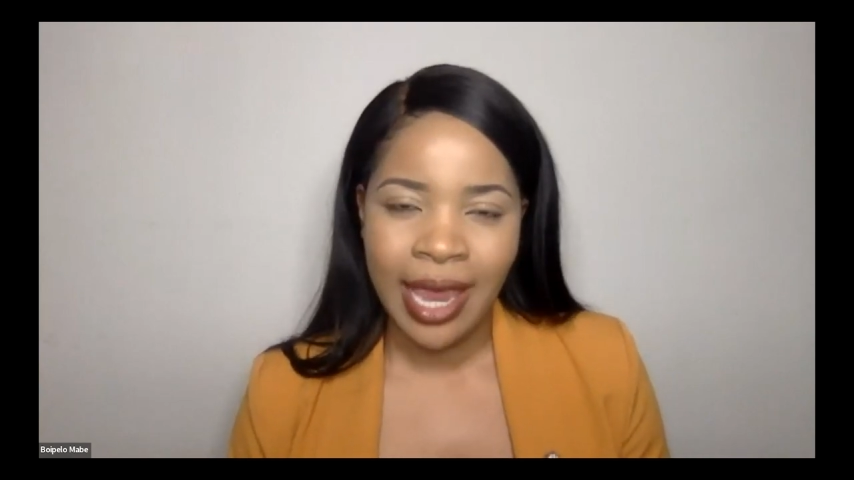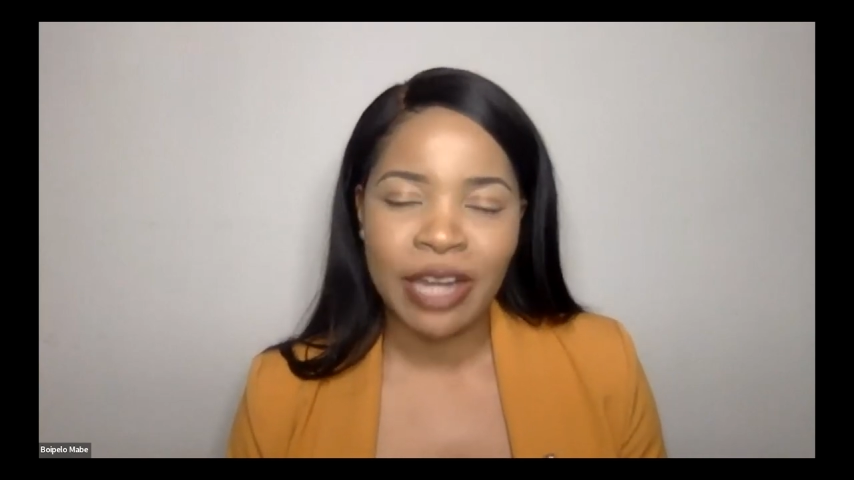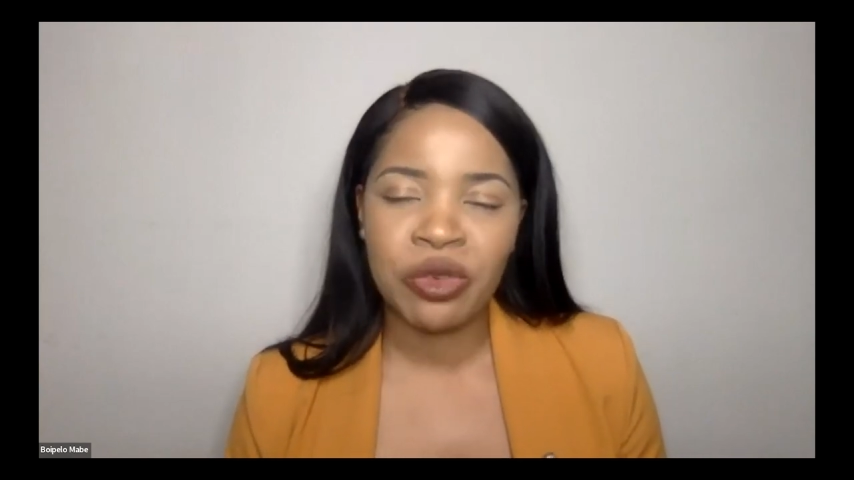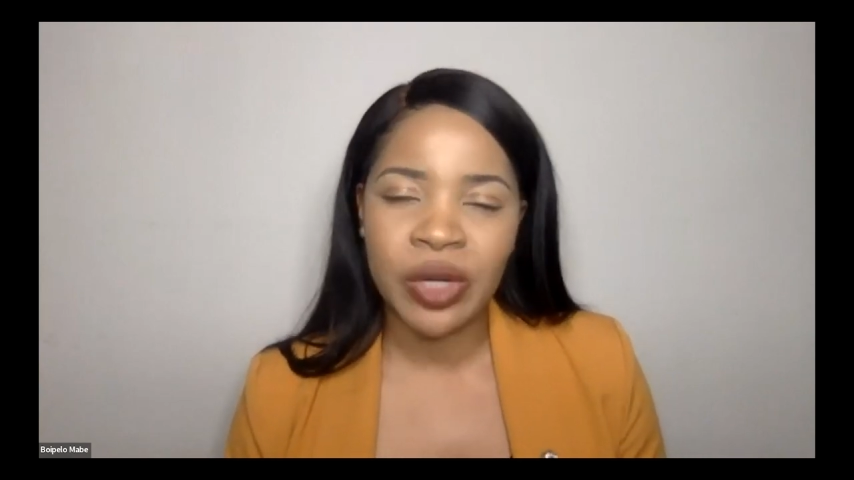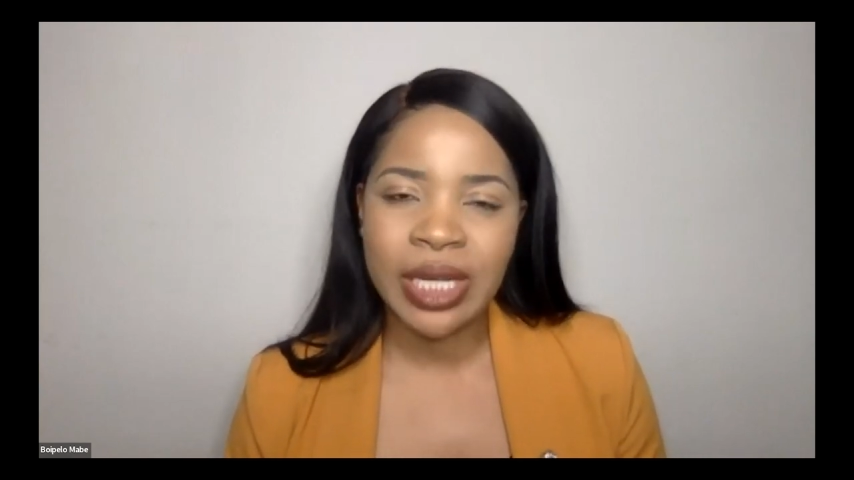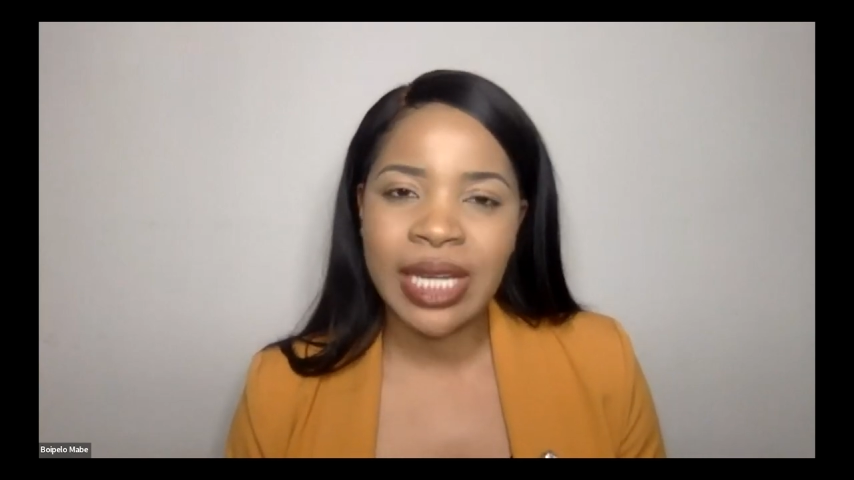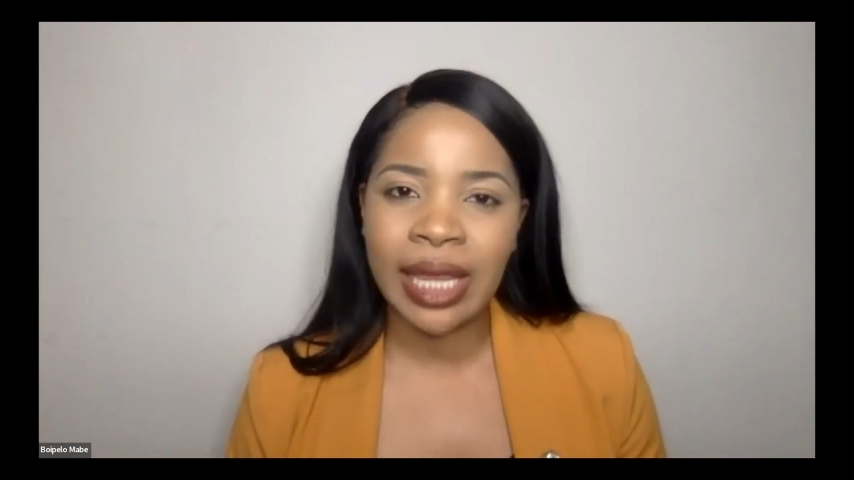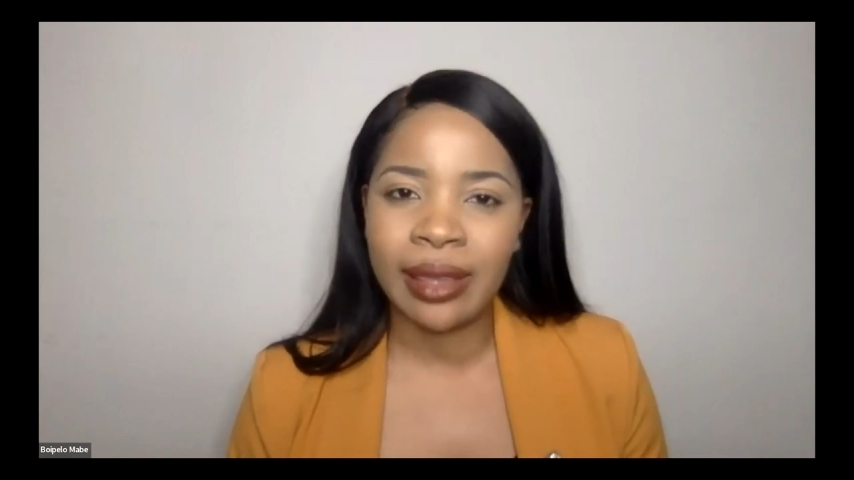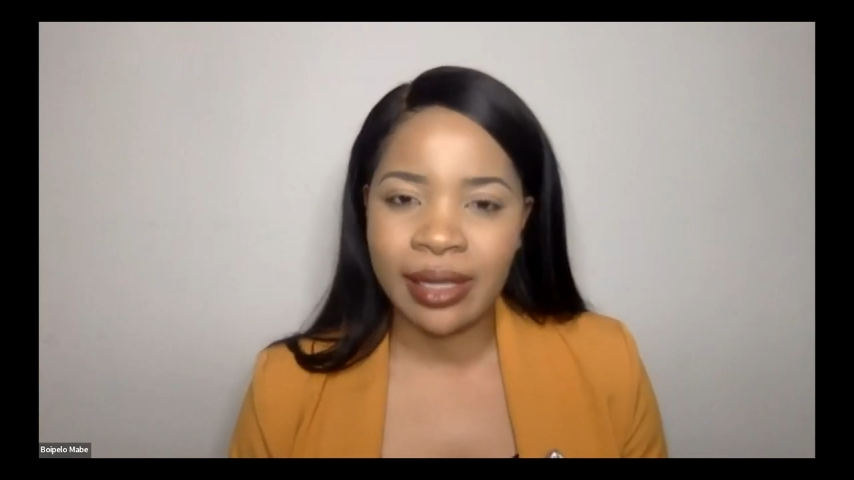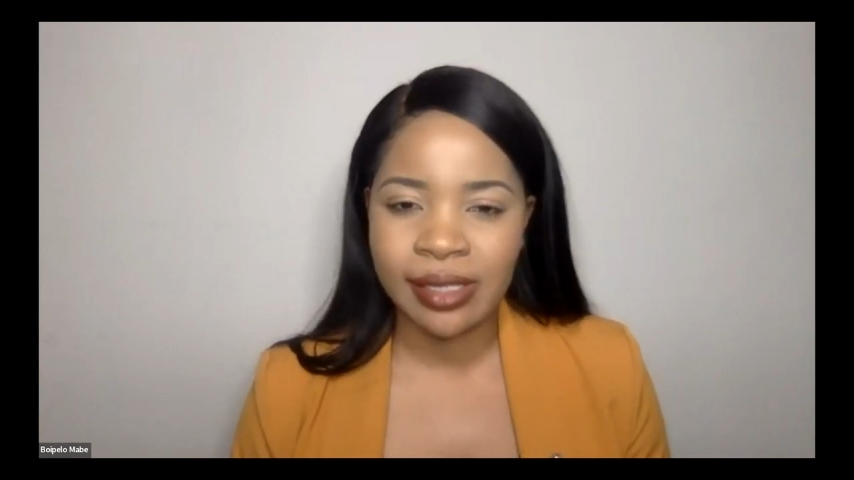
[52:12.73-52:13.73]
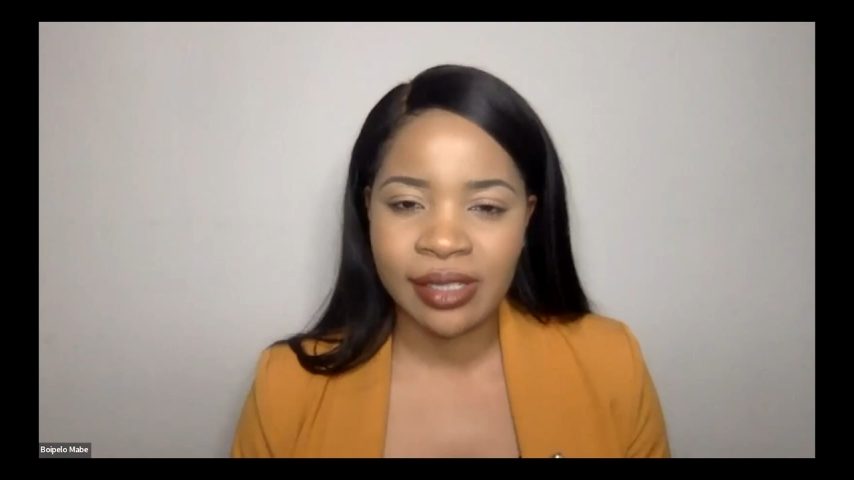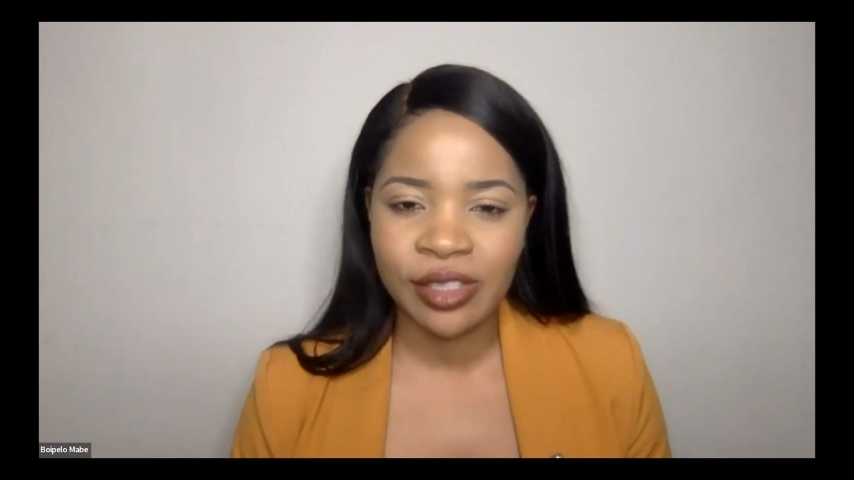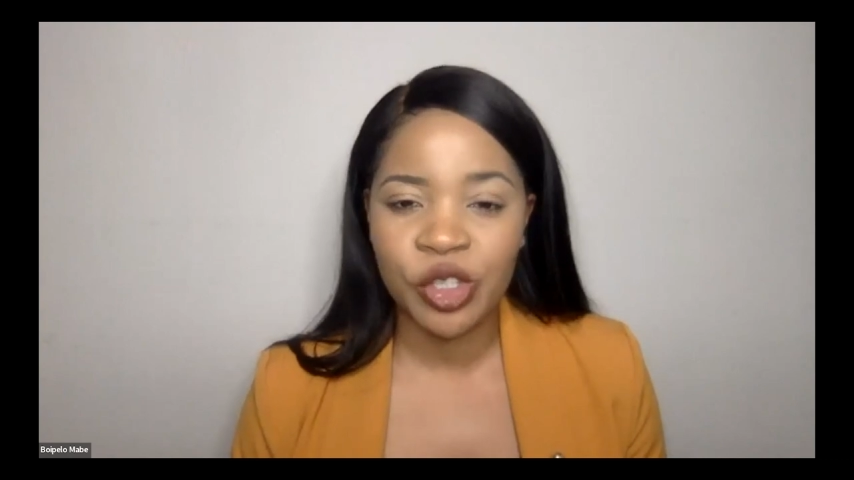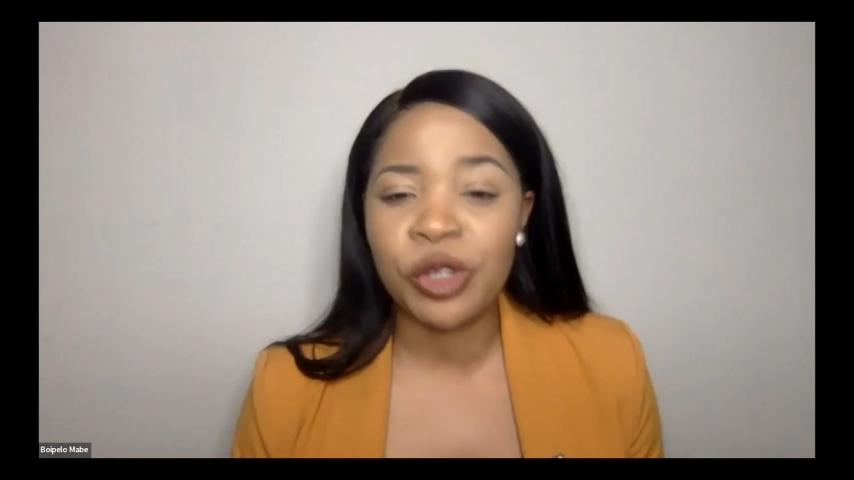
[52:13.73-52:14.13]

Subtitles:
And reading this,